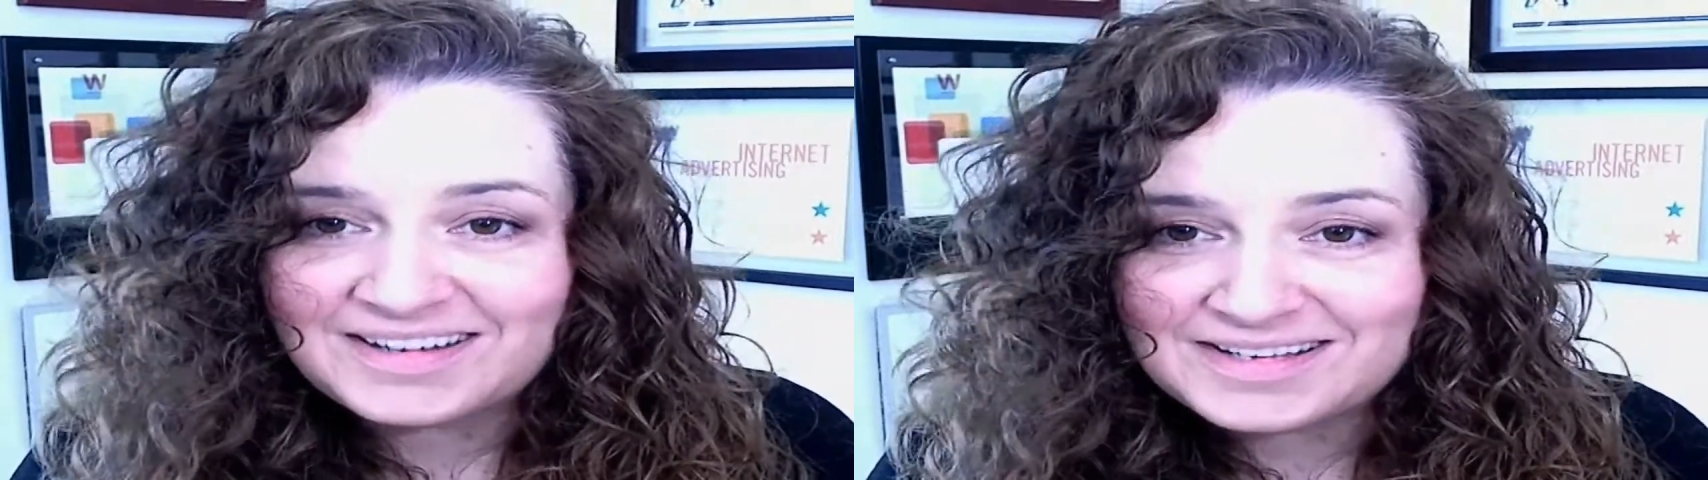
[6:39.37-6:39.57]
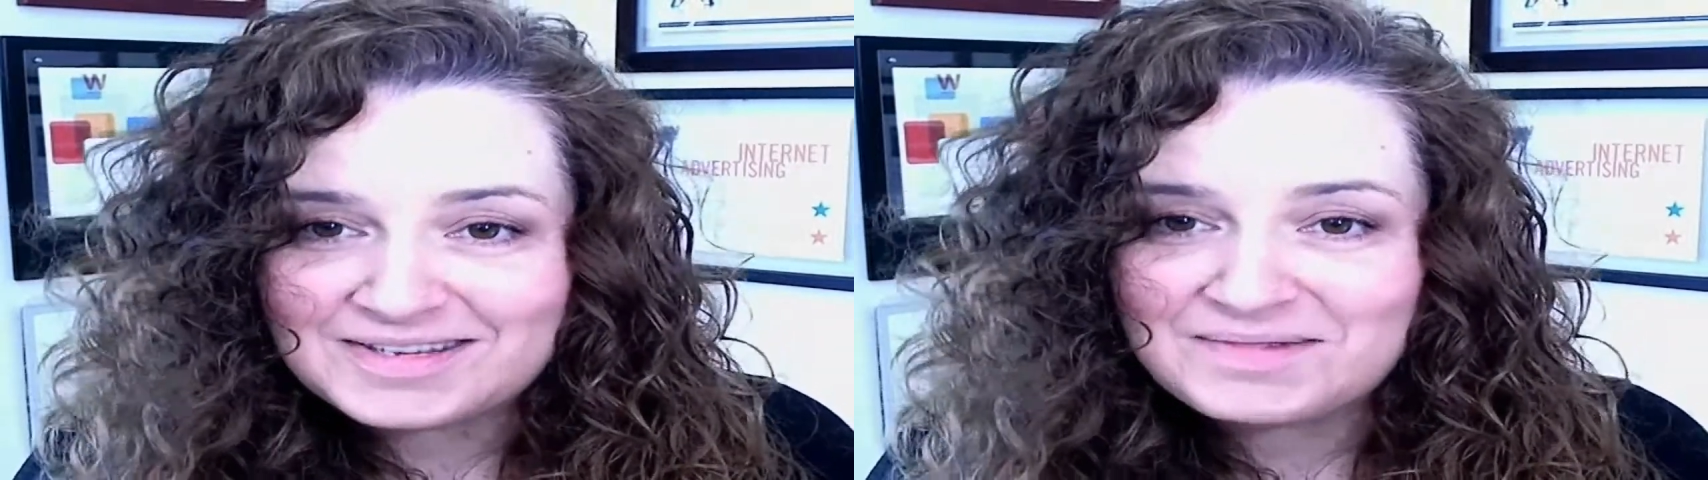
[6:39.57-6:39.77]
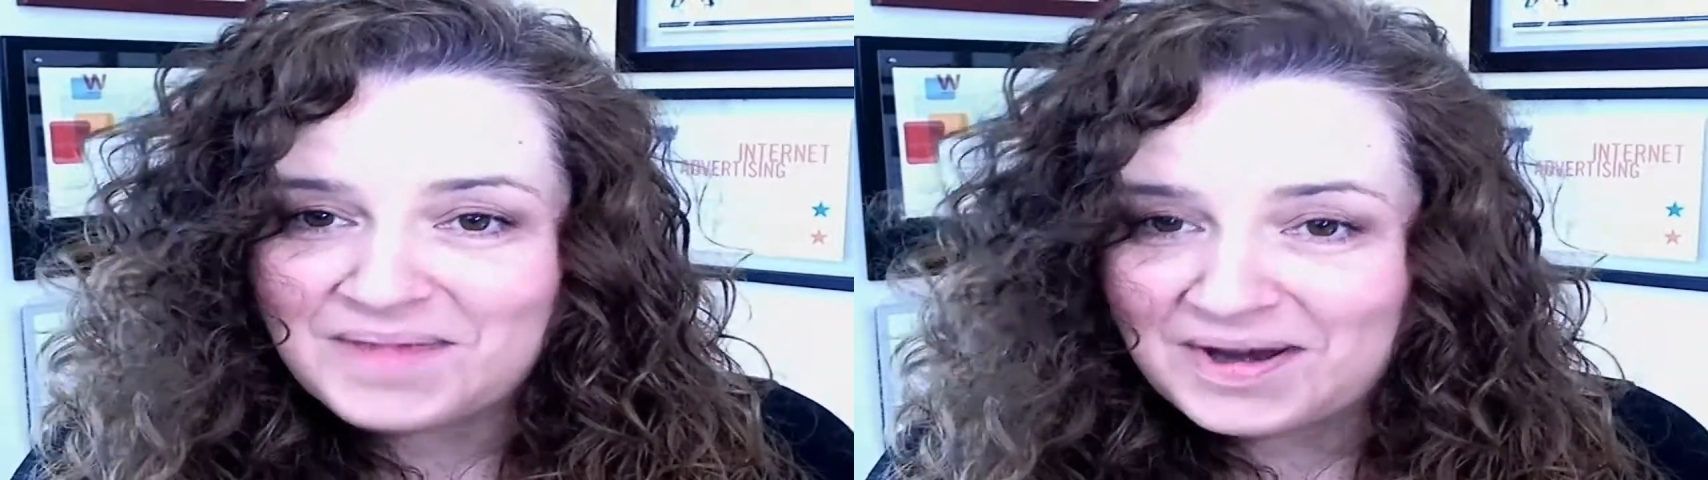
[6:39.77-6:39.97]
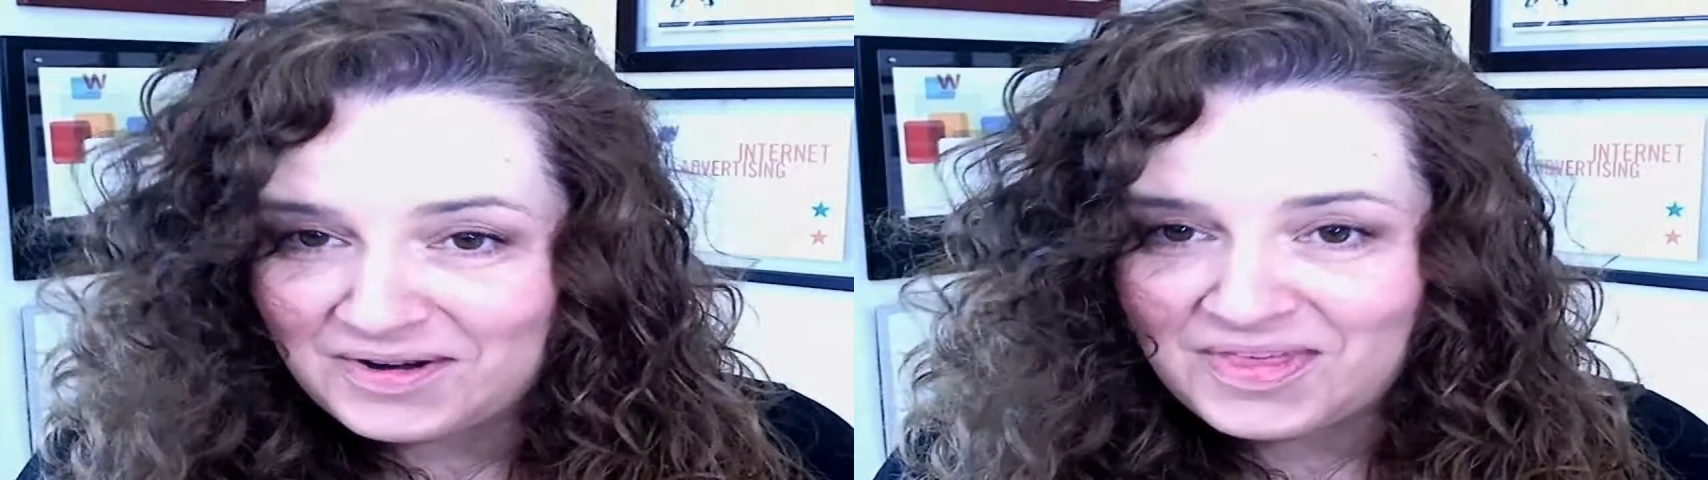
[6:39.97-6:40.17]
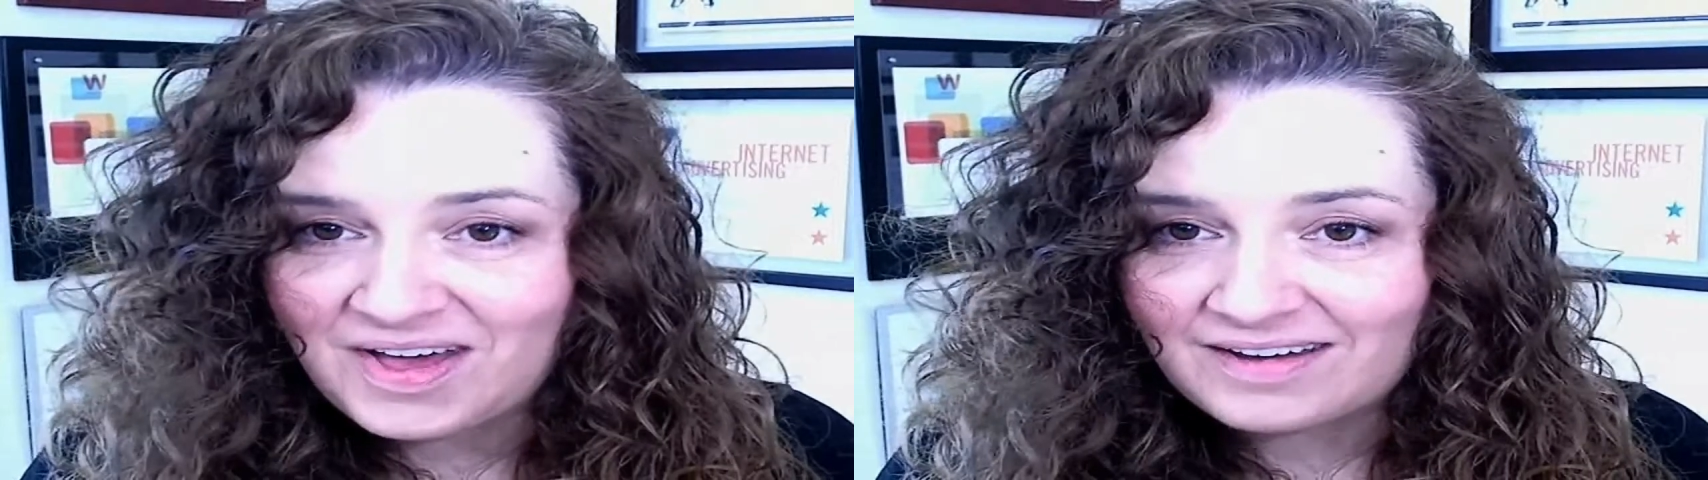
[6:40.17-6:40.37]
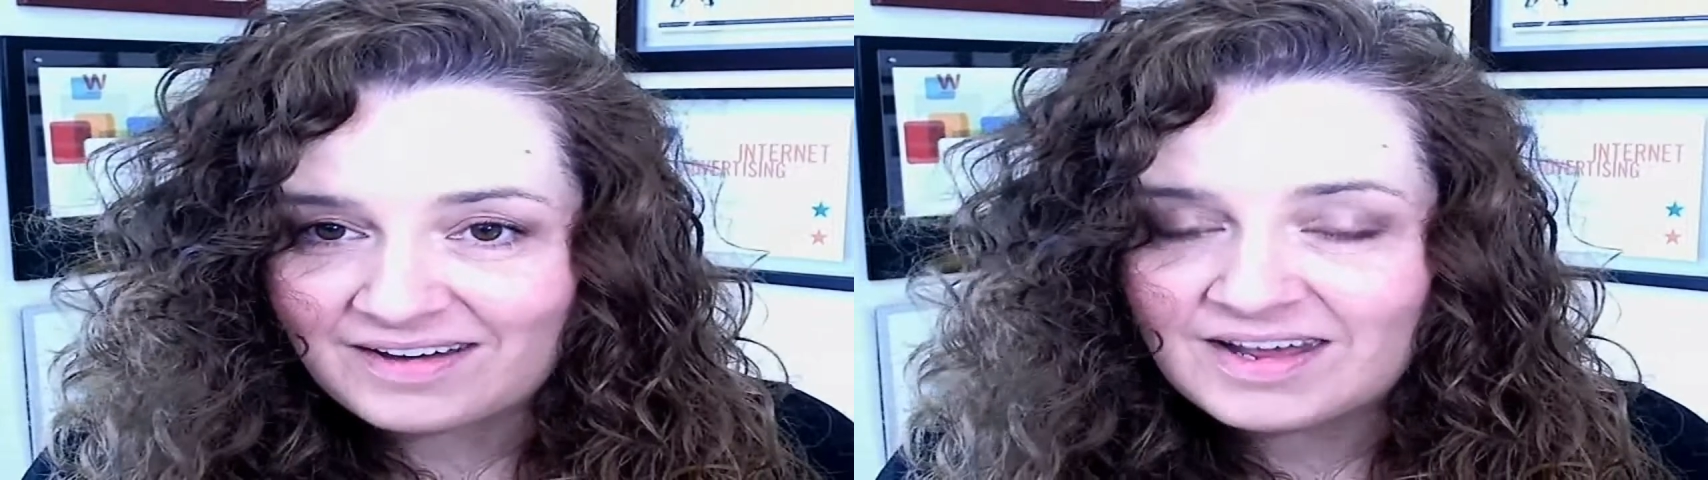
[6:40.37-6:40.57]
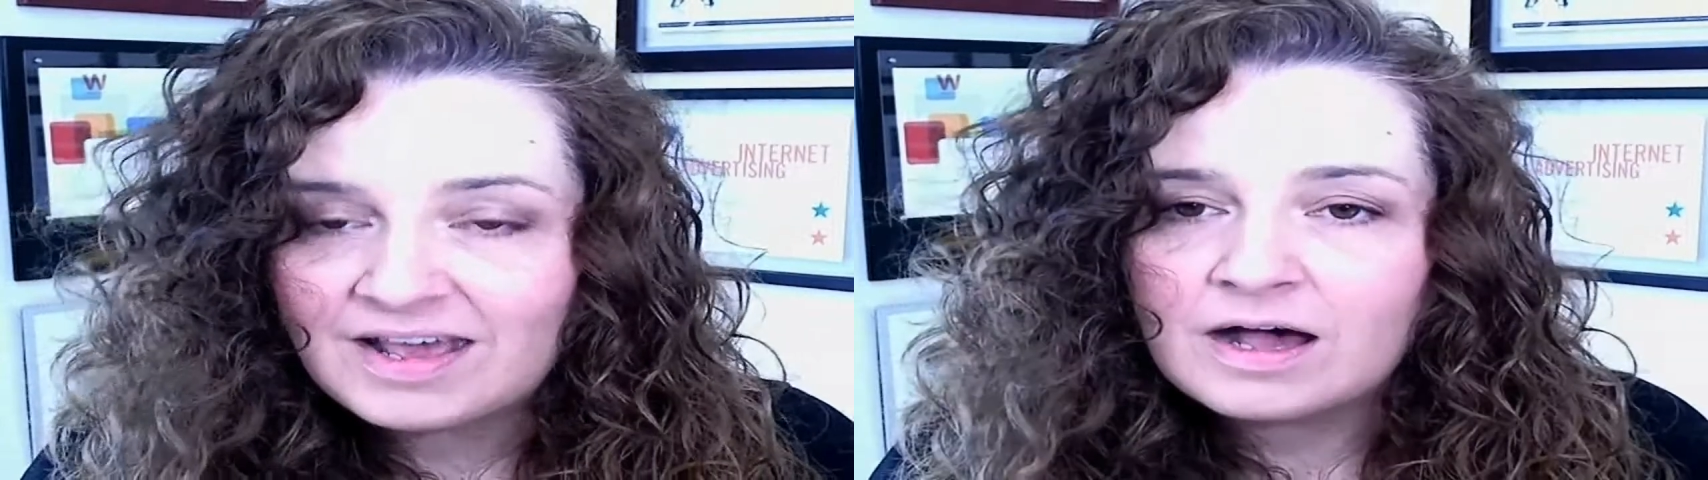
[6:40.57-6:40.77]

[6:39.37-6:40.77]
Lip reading: it's a marathon.